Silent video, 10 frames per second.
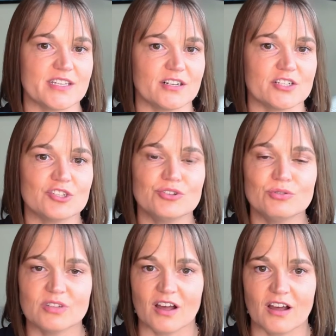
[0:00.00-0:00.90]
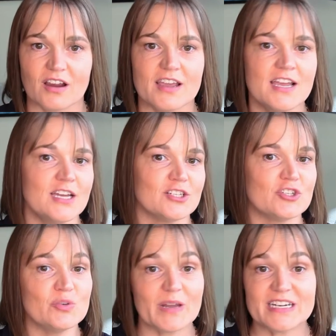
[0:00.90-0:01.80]
that are too long,
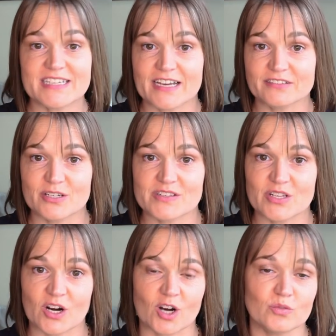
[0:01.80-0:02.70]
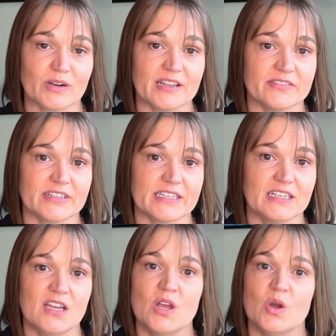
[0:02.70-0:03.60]
too many downloads that aren't relevant,
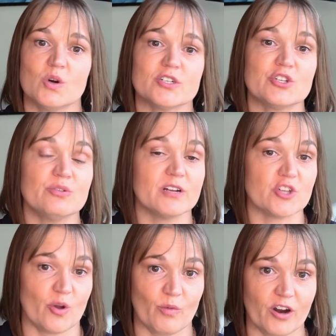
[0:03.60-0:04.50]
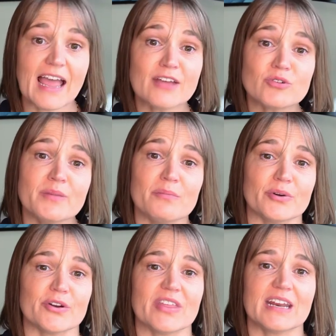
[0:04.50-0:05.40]
or too much homework. And
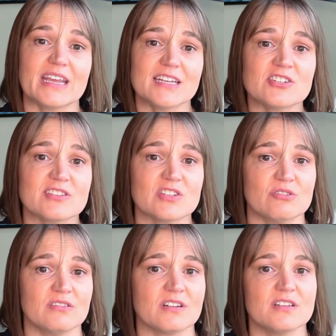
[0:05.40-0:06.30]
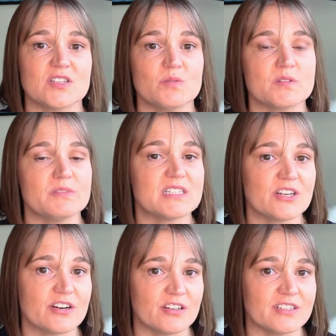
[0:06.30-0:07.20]
remember that each student consumes
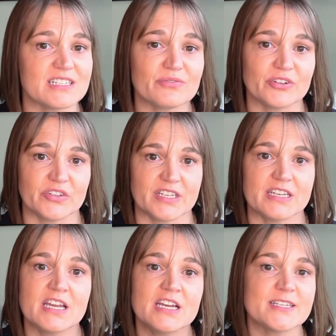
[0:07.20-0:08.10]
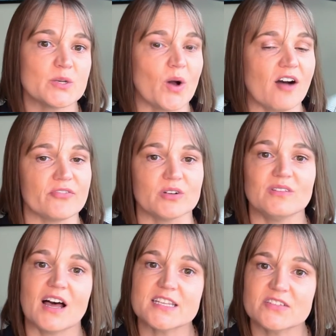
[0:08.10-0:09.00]
material differently, so offer
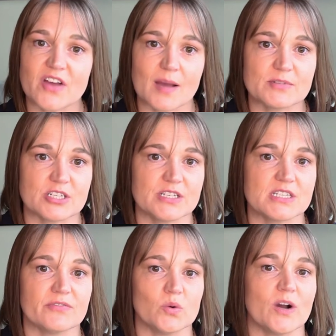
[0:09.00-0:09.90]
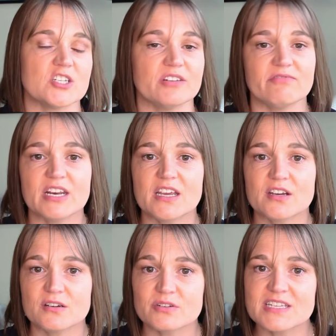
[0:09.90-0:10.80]
lots of options for watching
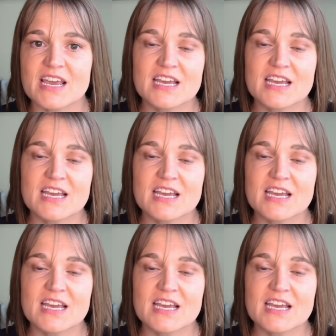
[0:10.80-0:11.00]
videos,